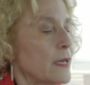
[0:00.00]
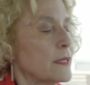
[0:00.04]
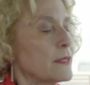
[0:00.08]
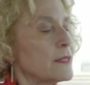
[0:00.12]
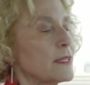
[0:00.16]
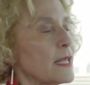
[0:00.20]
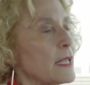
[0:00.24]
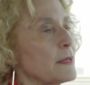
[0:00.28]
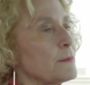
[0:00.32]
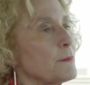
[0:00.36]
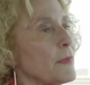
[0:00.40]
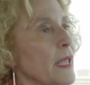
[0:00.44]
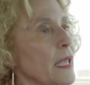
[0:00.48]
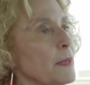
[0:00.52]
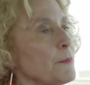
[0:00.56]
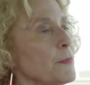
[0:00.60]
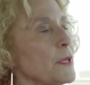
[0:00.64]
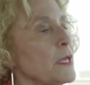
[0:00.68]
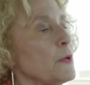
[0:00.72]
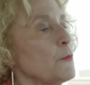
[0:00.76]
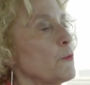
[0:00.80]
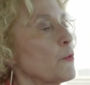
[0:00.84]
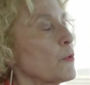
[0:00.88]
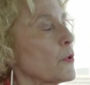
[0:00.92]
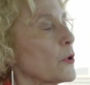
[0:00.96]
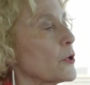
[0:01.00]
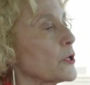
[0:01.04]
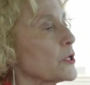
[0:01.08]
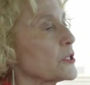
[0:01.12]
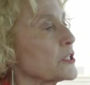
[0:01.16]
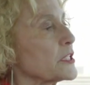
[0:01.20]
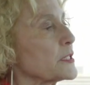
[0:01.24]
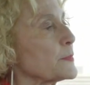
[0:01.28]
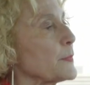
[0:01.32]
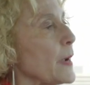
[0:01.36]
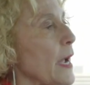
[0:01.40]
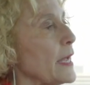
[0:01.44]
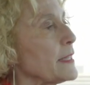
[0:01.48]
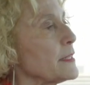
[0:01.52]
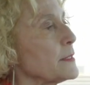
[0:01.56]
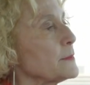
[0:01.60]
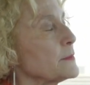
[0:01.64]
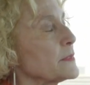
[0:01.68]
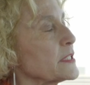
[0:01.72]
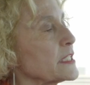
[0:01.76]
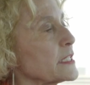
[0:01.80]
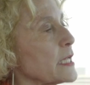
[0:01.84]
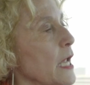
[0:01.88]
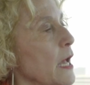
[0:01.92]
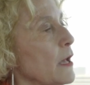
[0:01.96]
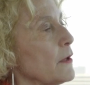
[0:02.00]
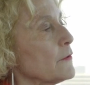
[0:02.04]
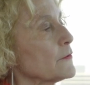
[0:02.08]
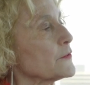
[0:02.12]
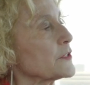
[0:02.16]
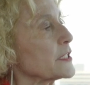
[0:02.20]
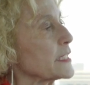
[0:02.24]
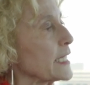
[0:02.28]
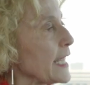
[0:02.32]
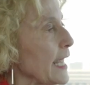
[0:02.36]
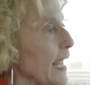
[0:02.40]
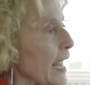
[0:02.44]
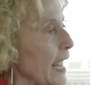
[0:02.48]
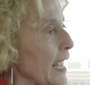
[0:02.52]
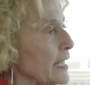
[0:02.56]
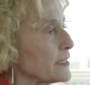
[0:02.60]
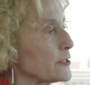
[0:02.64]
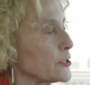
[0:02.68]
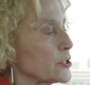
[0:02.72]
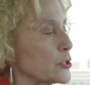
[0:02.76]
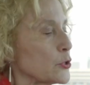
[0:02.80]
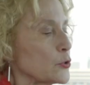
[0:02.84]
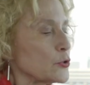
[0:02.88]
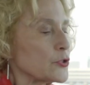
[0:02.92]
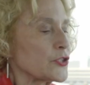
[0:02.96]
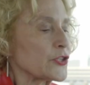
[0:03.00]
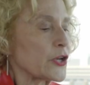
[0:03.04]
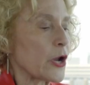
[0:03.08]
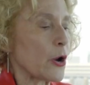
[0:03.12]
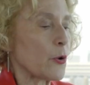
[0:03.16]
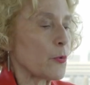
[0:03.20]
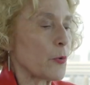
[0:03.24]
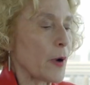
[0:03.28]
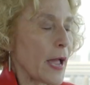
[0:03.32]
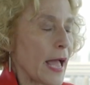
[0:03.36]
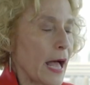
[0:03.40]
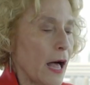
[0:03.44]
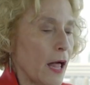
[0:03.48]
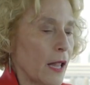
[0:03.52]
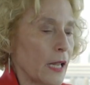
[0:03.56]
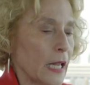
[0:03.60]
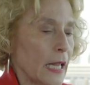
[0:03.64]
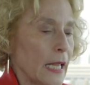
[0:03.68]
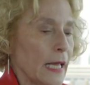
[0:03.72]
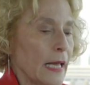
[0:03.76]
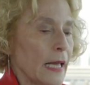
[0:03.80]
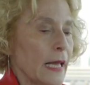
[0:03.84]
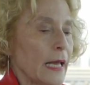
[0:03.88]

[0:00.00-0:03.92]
that maybe words by themselves can't do so well,